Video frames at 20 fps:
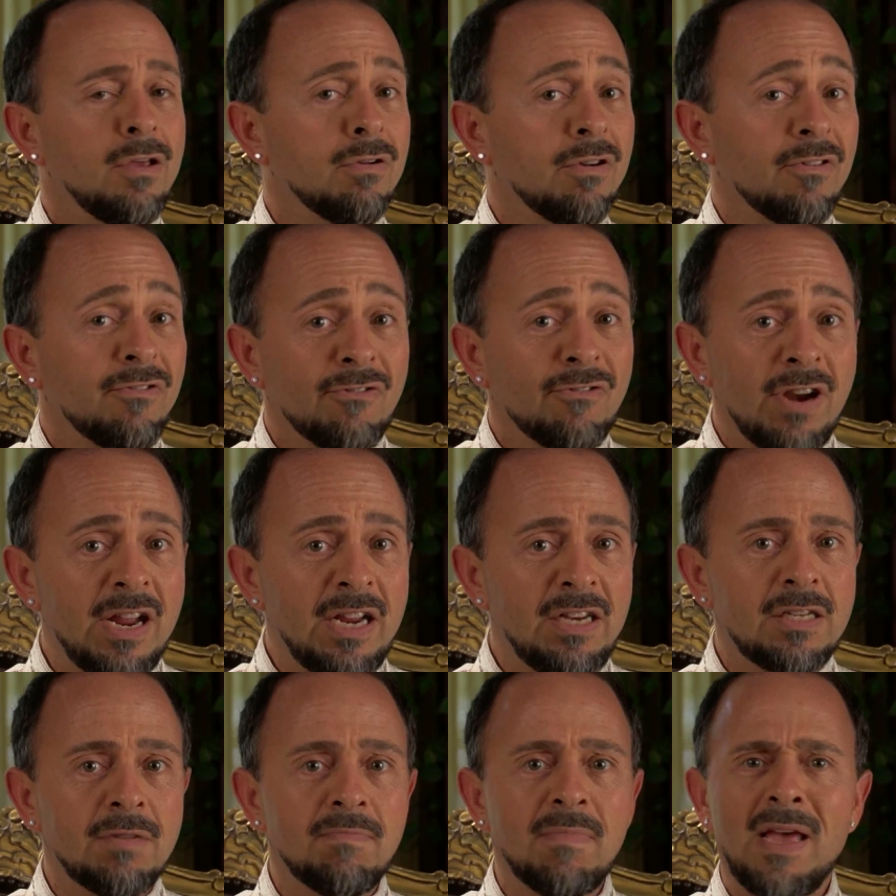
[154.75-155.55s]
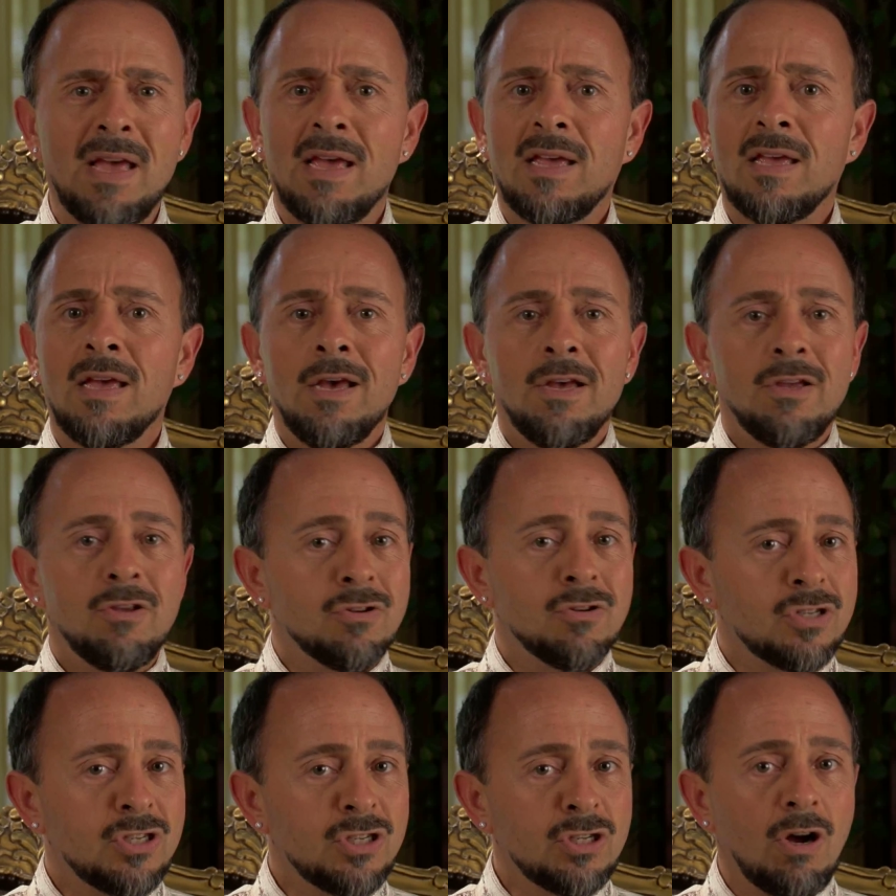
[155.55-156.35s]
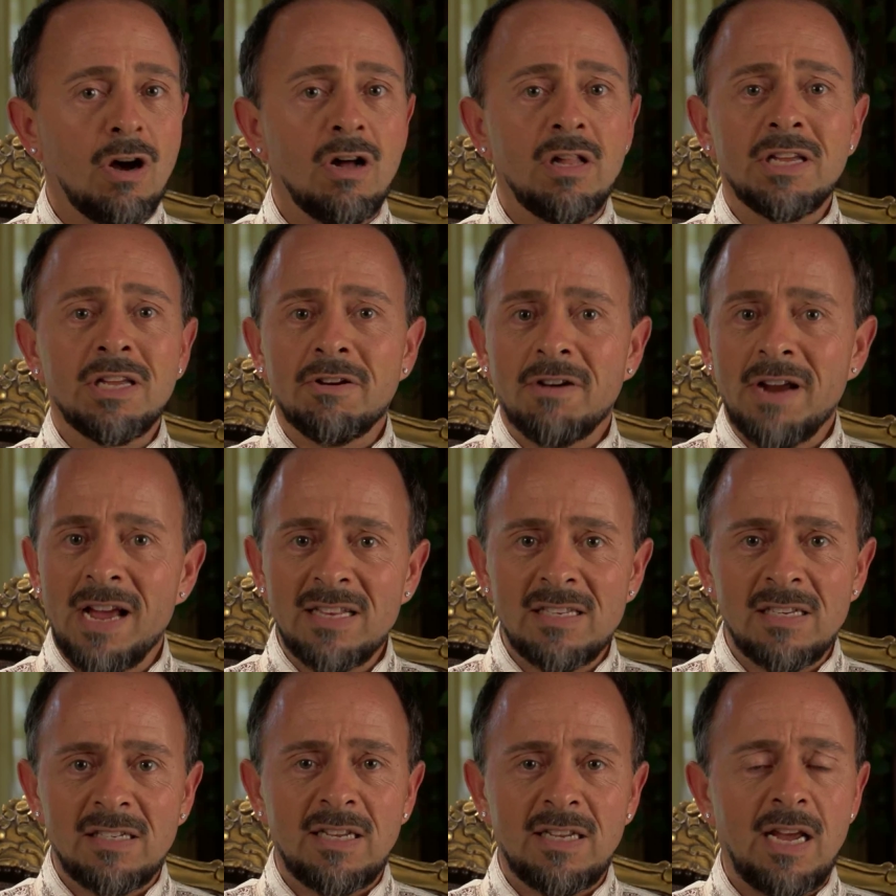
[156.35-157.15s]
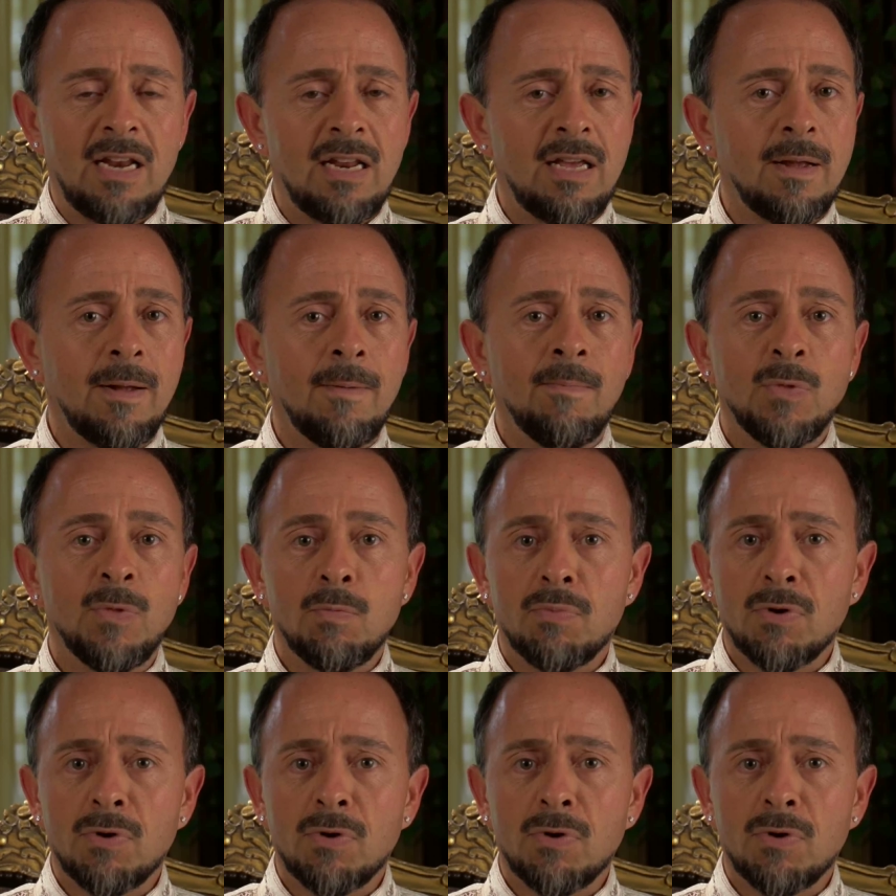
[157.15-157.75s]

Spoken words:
you're afraid to make, you're stalling or hesitating,